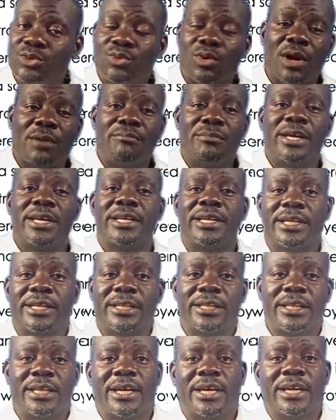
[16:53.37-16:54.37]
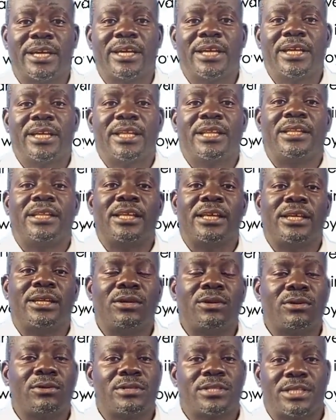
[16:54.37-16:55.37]
America there, they
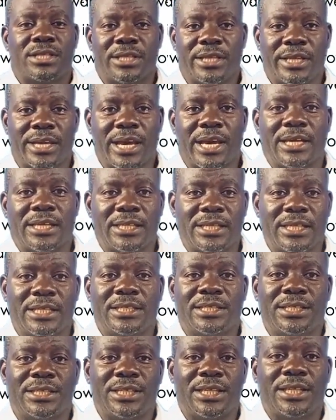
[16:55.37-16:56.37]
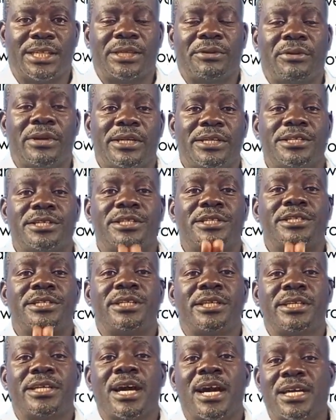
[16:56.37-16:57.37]
lost their identity. They were
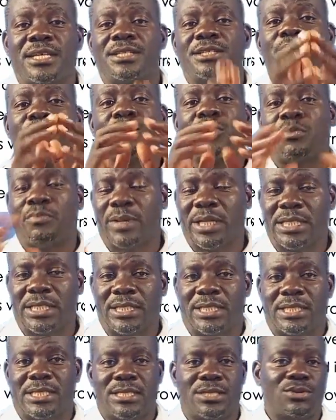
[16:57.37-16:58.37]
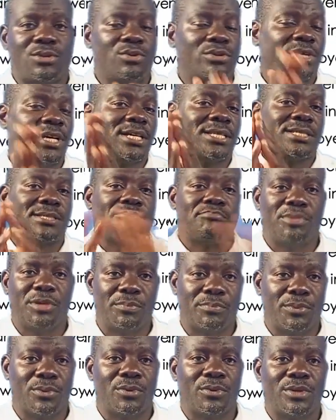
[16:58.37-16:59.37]
treated as properties, not as
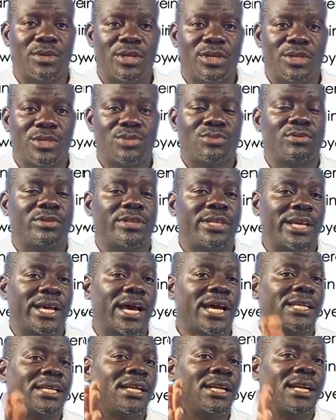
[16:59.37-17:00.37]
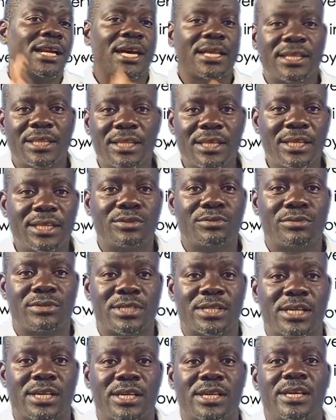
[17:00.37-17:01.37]
people. So they had nothing to
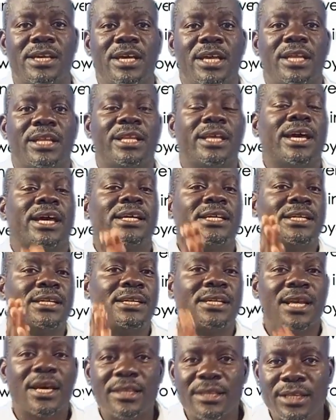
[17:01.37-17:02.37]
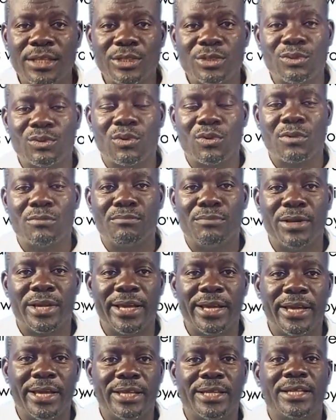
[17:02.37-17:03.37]
say, they had nothing to
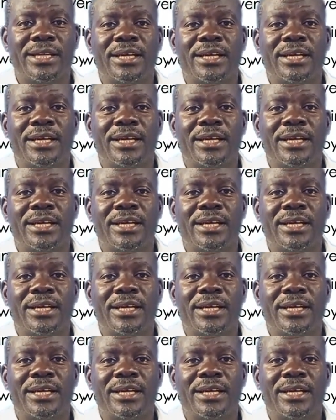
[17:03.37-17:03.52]
complain.